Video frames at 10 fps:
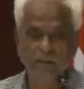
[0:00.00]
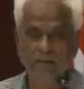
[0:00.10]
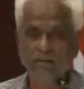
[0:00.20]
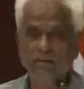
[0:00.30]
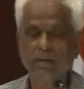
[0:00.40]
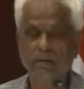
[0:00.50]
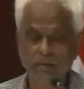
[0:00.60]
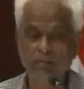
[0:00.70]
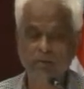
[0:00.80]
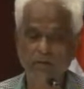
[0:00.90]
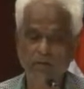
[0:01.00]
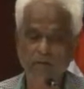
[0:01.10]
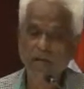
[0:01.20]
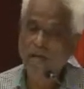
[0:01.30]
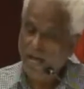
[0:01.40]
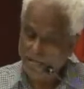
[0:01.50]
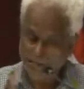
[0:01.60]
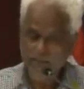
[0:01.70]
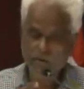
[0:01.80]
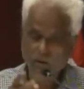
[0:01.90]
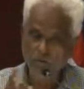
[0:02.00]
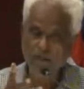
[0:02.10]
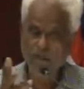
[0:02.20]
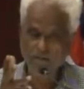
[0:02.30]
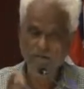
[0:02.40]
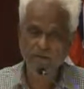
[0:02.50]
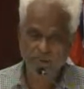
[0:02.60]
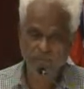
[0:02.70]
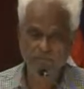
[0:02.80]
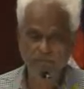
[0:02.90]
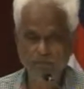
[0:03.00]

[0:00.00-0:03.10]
nations in 3 months. I can communicate with them.